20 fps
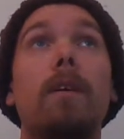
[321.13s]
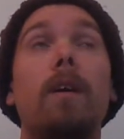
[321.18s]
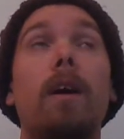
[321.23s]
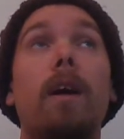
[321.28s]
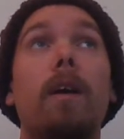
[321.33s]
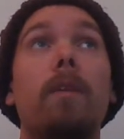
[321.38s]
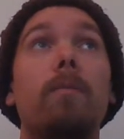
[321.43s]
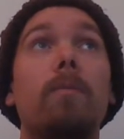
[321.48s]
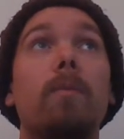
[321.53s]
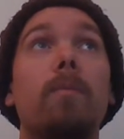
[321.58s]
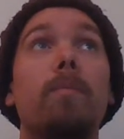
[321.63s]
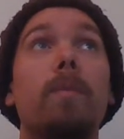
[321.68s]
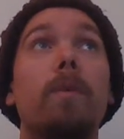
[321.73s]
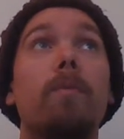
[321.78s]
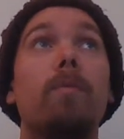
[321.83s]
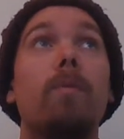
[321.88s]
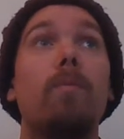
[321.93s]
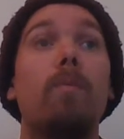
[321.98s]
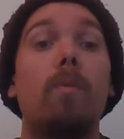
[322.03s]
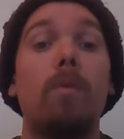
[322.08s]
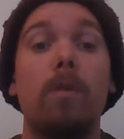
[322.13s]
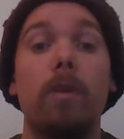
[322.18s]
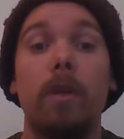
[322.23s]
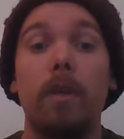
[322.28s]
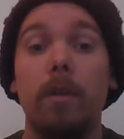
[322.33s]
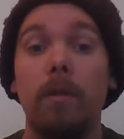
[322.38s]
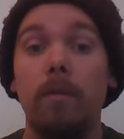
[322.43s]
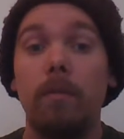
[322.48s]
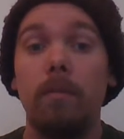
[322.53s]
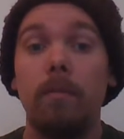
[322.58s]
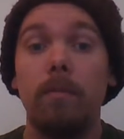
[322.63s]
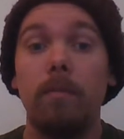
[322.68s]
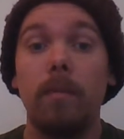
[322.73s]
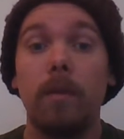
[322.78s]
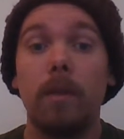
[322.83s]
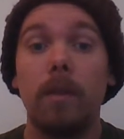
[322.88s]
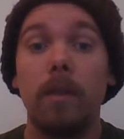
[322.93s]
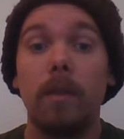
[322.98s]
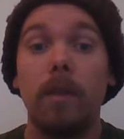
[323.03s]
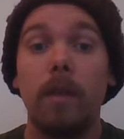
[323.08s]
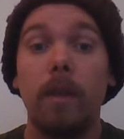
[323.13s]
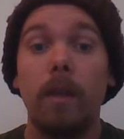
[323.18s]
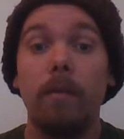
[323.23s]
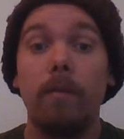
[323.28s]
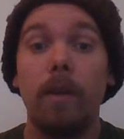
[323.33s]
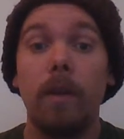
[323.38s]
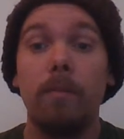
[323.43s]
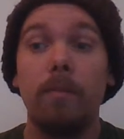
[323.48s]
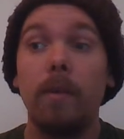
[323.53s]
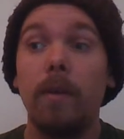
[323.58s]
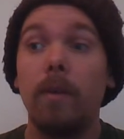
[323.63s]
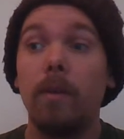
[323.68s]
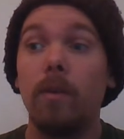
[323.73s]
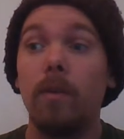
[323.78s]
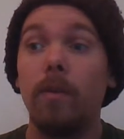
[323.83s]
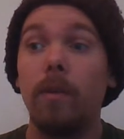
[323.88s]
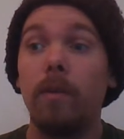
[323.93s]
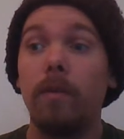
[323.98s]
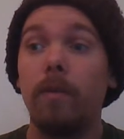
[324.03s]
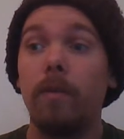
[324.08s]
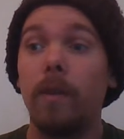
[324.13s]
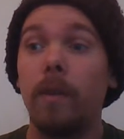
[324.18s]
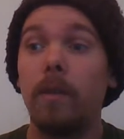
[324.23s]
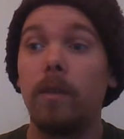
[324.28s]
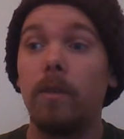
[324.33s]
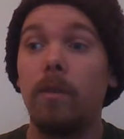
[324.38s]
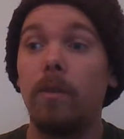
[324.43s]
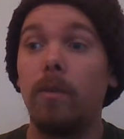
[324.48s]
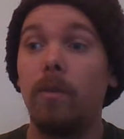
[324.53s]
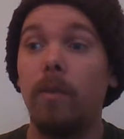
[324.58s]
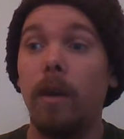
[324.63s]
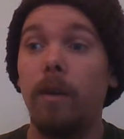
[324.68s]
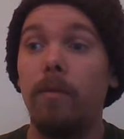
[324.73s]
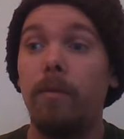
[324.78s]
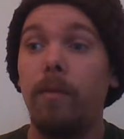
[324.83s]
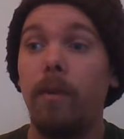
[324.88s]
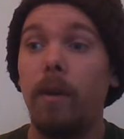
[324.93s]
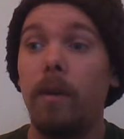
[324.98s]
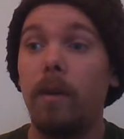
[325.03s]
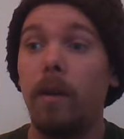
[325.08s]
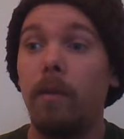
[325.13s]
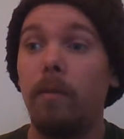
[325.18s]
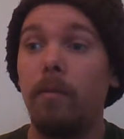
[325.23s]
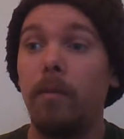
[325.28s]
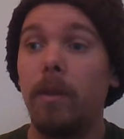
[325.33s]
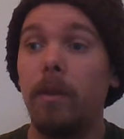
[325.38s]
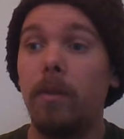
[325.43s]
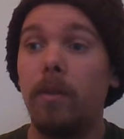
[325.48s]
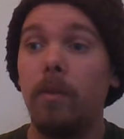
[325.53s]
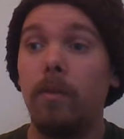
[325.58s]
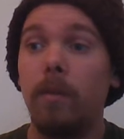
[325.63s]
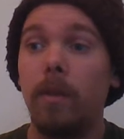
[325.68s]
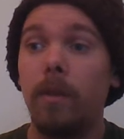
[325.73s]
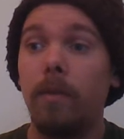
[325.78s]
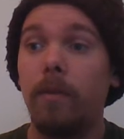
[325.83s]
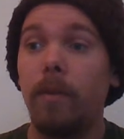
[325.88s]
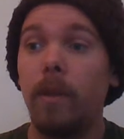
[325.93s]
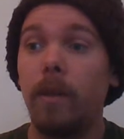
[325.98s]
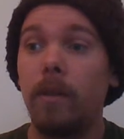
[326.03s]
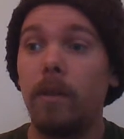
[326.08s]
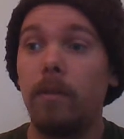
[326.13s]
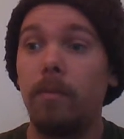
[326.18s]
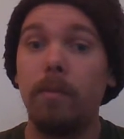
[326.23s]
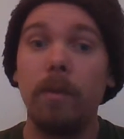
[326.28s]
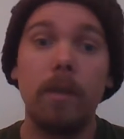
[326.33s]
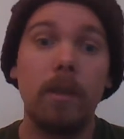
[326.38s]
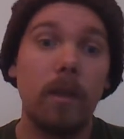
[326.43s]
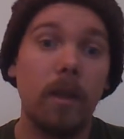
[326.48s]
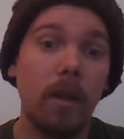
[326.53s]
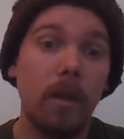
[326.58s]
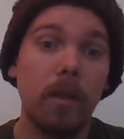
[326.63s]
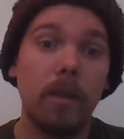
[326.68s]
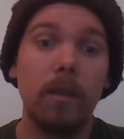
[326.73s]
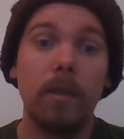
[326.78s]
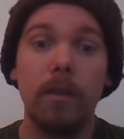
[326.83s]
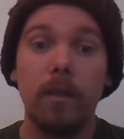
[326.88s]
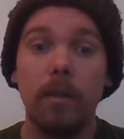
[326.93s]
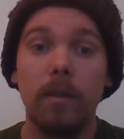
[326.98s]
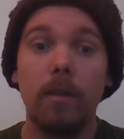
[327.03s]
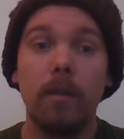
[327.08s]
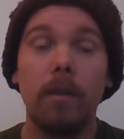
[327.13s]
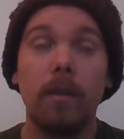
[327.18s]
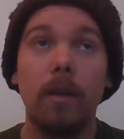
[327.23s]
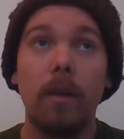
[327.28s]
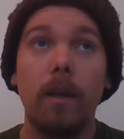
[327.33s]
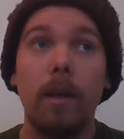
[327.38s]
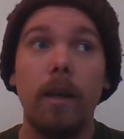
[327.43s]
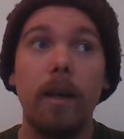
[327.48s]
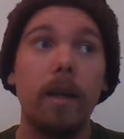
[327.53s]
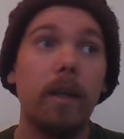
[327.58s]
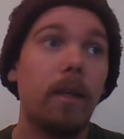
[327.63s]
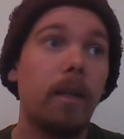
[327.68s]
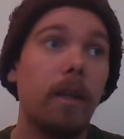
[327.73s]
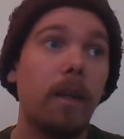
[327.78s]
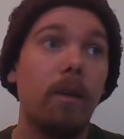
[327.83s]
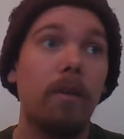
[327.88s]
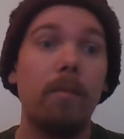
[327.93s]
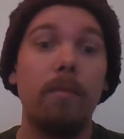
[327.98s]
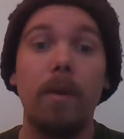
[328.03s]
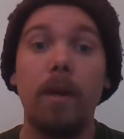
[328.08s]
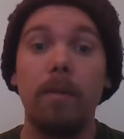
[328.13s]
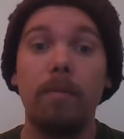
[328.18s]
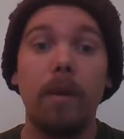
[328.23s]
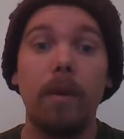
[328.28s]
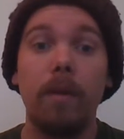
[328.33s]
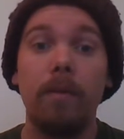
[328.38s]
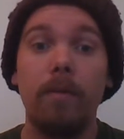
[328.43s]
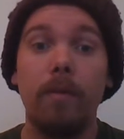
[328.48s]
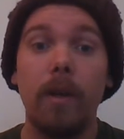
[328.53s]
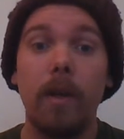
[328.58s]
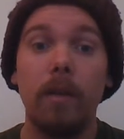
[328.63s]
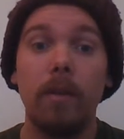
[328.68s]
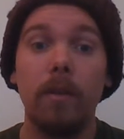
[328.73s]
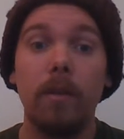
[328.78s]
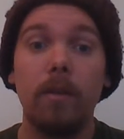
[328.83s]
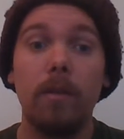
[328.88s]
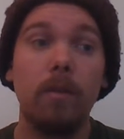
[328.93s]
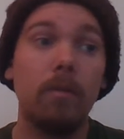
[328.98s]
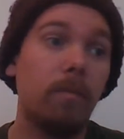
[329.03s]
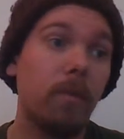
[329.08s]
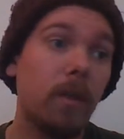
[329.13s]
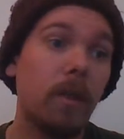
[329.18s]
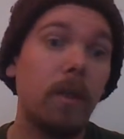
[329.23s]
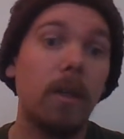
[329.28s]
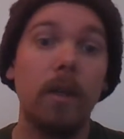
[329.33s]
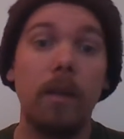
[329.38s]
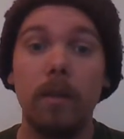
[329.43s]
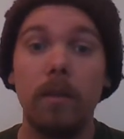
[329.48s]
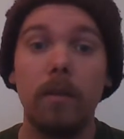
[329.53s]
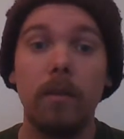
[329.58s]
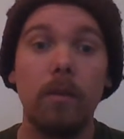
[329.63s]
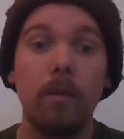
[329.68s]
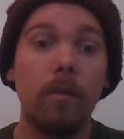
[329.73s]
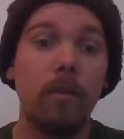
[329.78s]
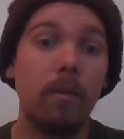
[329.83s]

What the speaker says: I will be rewarded, because I've not been doing things to have fun. I've been doing things because I care about my friends, or because.